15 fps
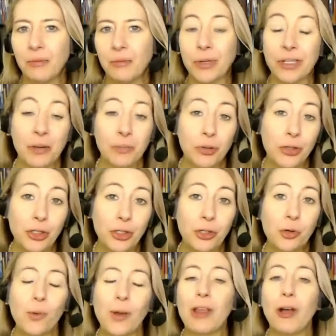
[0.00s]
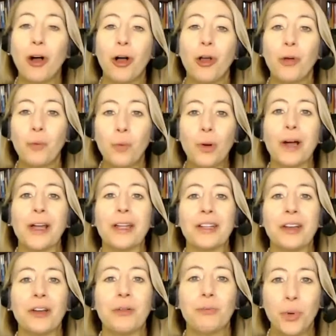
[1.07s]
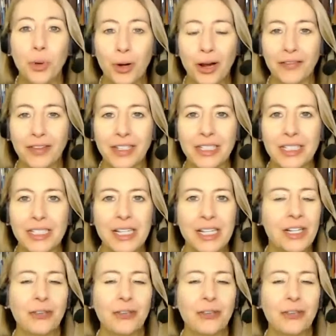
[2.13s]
but number two, we all want more of it.